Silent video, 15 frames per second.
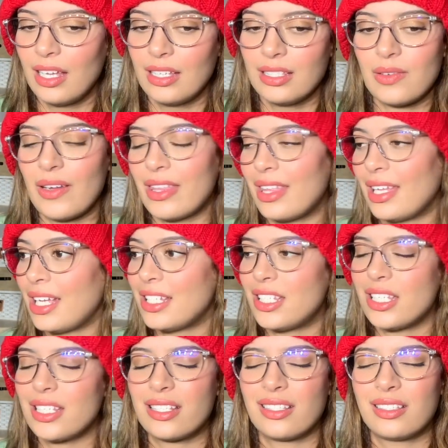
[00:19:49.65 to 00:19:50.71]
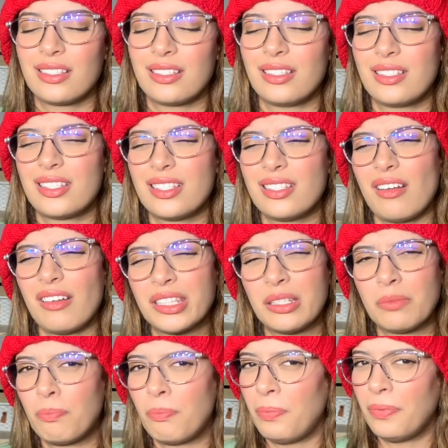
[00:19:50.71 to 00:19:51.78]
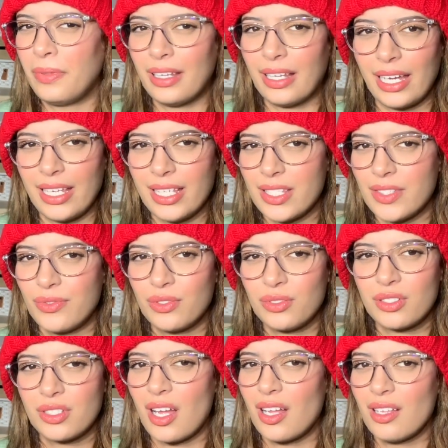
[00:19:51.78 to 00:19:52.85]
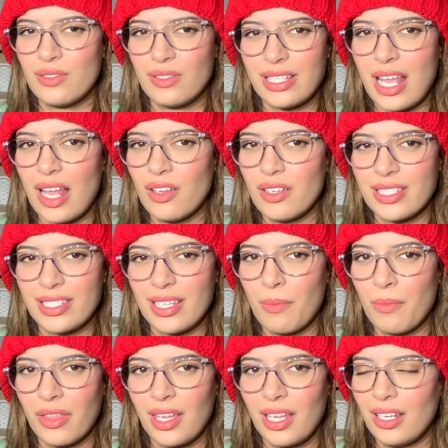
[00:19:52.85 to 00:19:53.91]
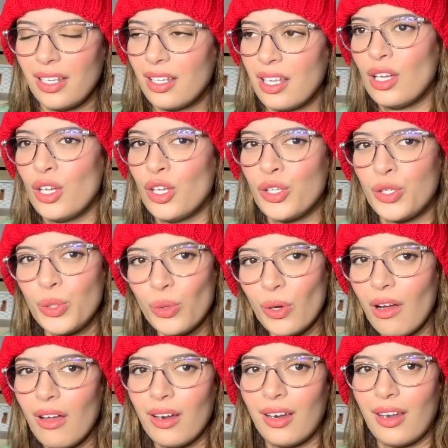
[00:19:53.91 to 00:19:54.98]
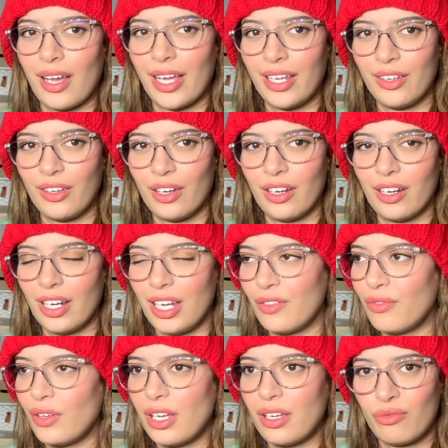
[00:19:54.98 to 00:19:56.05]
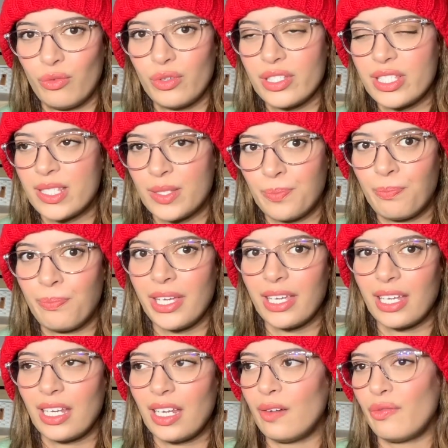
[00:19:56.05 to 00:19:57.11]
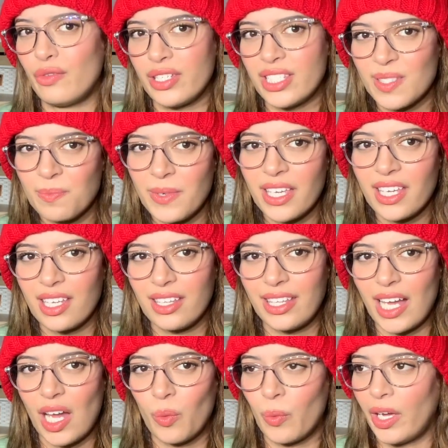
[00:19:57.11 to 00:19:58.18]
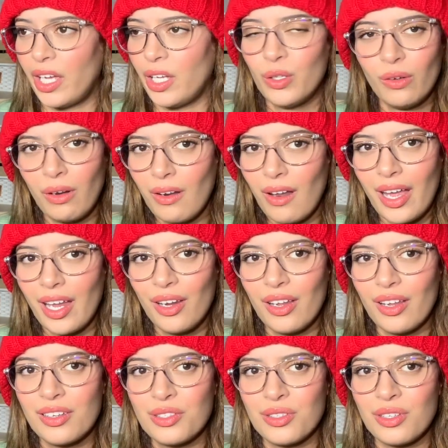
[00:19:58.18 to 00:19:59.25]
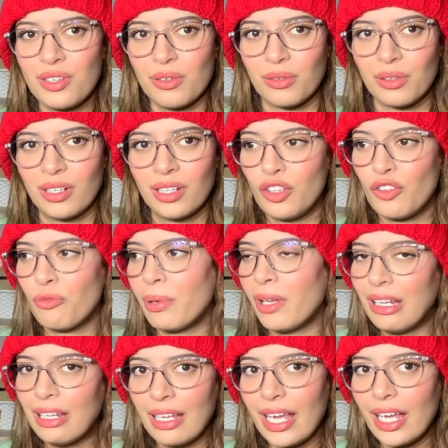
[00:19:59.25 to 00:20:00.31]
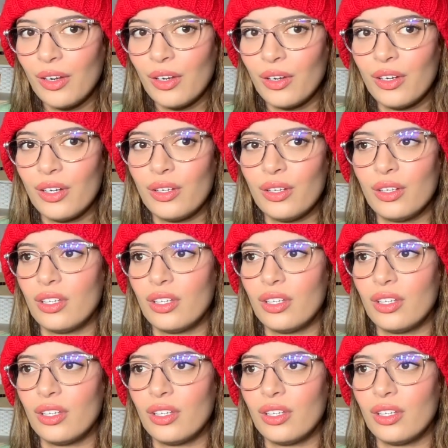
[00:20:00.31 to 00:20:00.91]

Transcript: I think it's not the place for John to tell her something. You are lying to her. If we're speaking that way, you're lying to her too. You've been lying to her,